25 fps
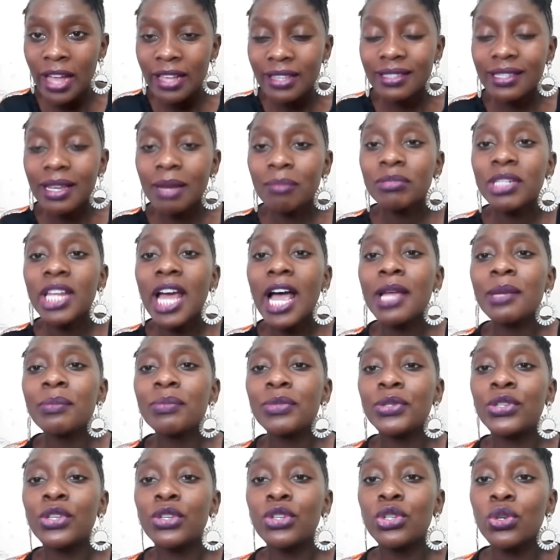
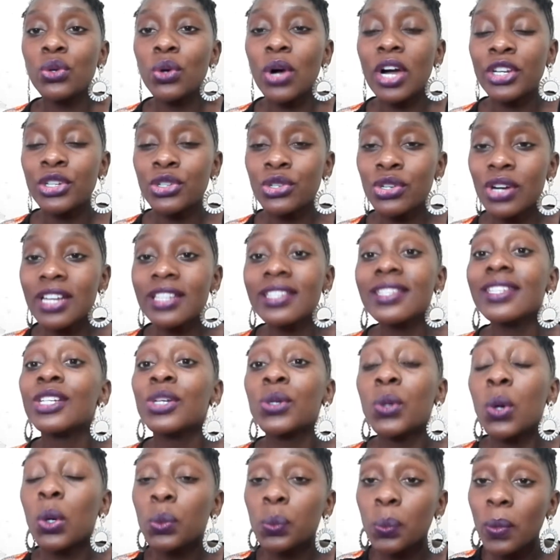Sometimes you are
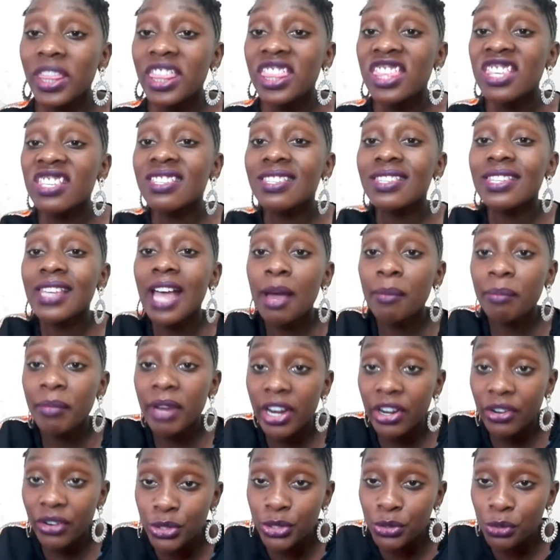trusting God with some
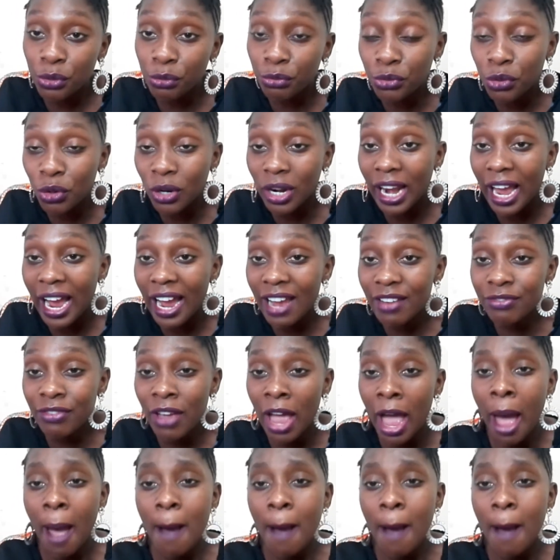areas of your life,